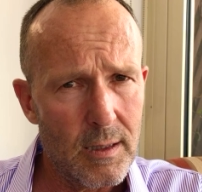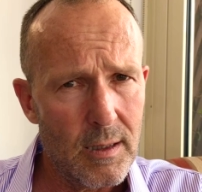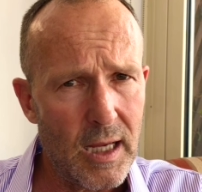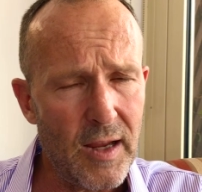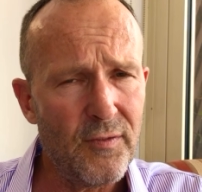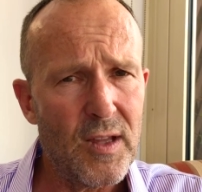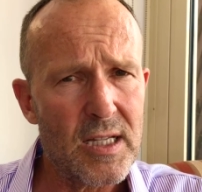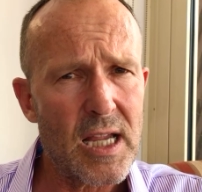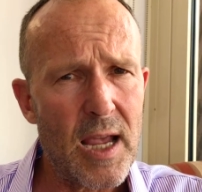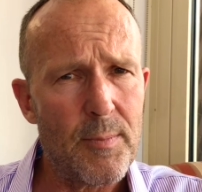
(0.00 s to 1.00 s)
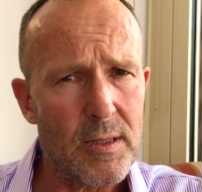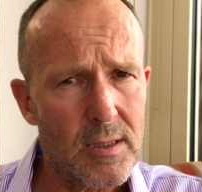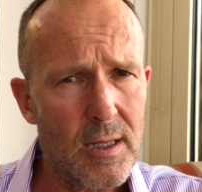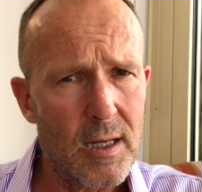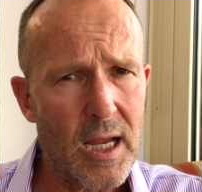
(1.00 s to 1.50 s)
If this happens,
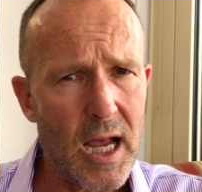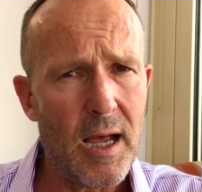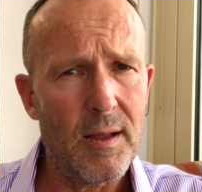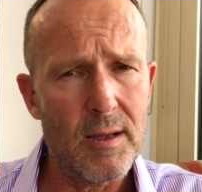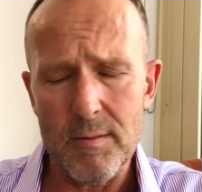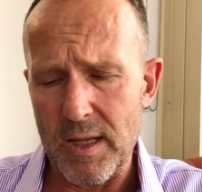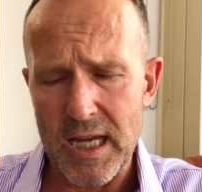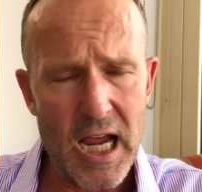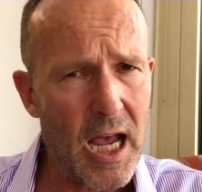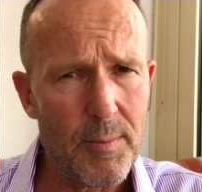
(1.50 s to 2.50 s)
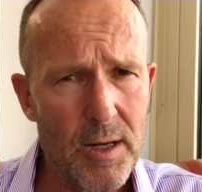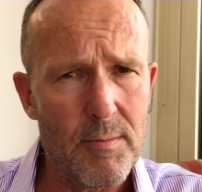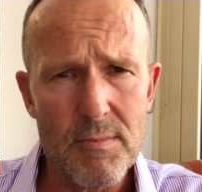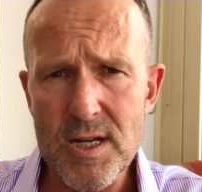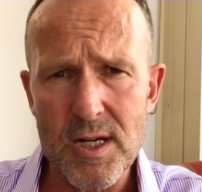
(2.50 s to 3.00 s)
car the carbon
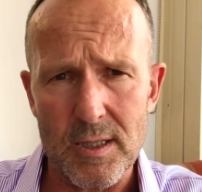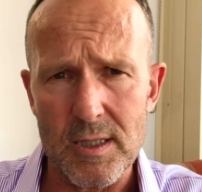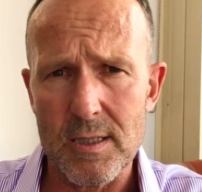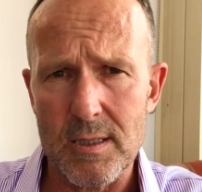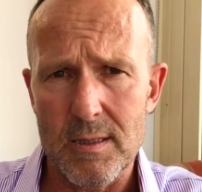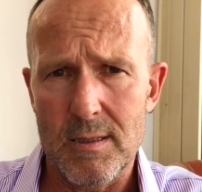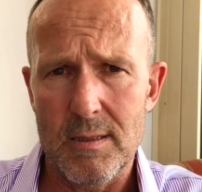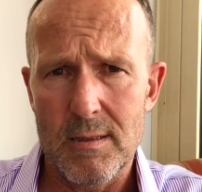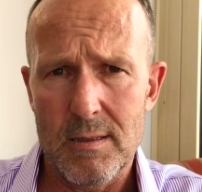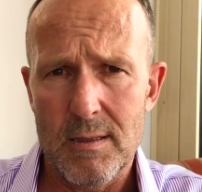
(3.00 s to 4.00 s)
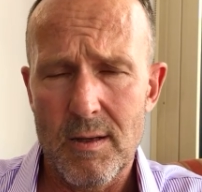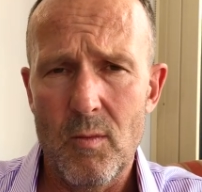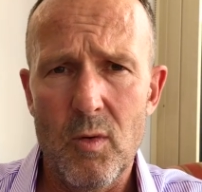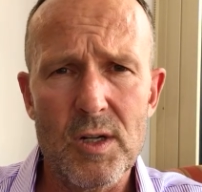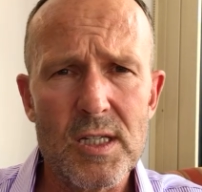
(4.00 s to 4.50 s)
emissions
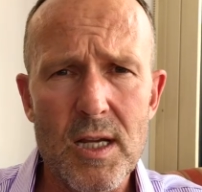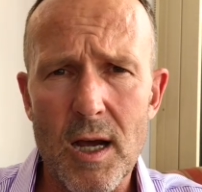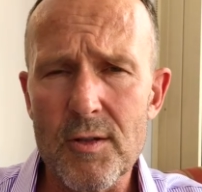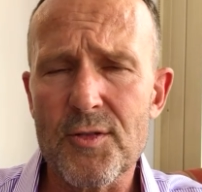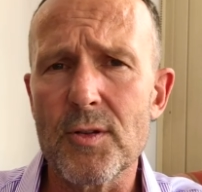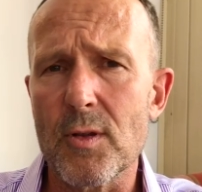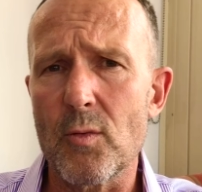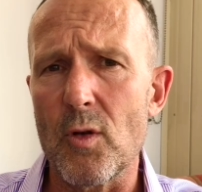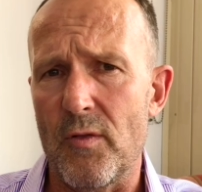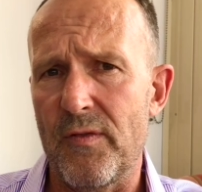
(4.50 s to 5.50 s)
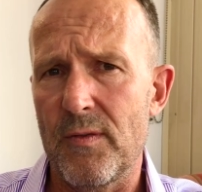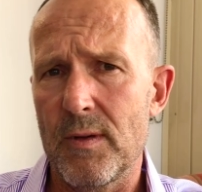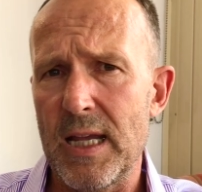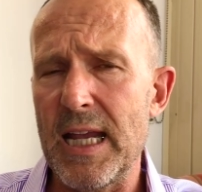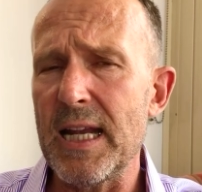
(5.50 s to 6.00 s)
will just go through the roof.
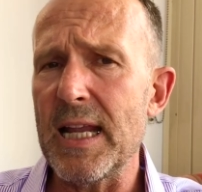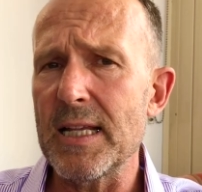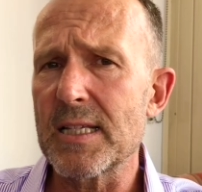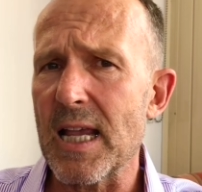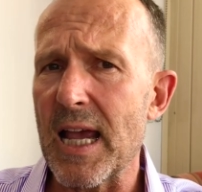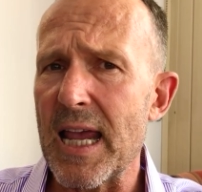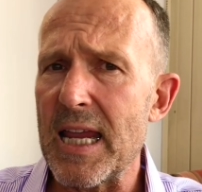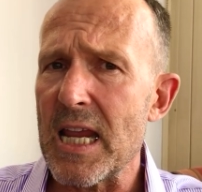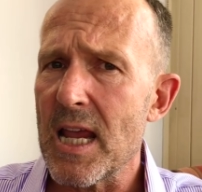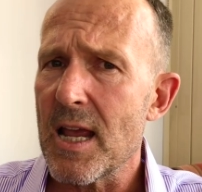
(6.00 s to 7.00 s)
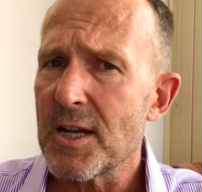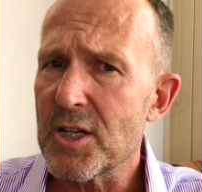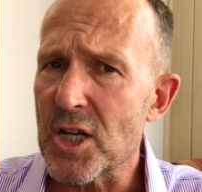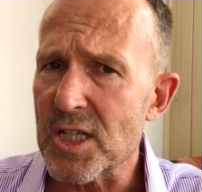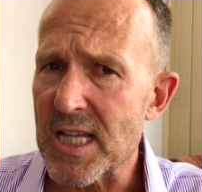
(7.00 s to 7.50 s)
It is a
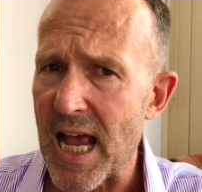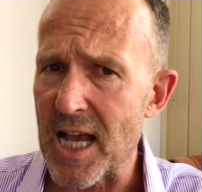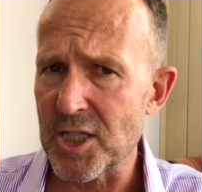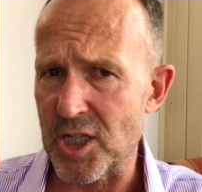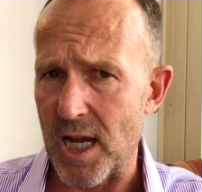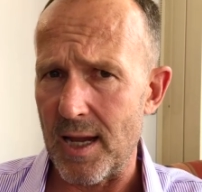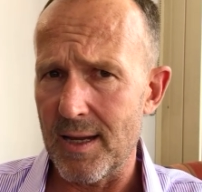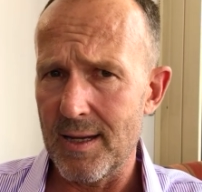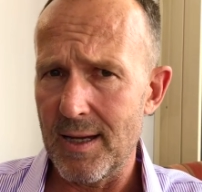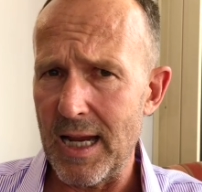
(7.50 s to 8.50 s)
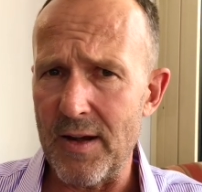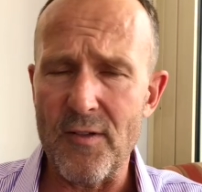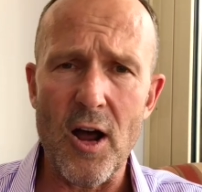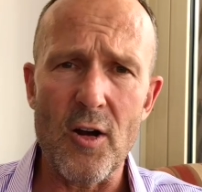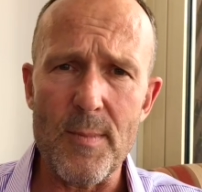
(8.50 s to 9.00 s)
disaster
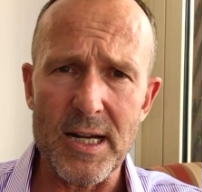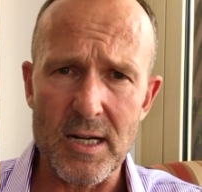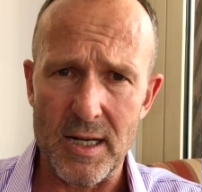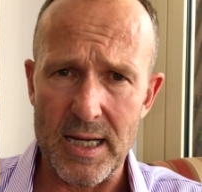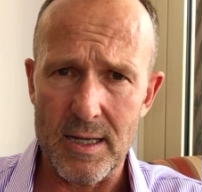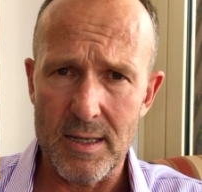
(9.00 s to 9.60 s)
environmentally.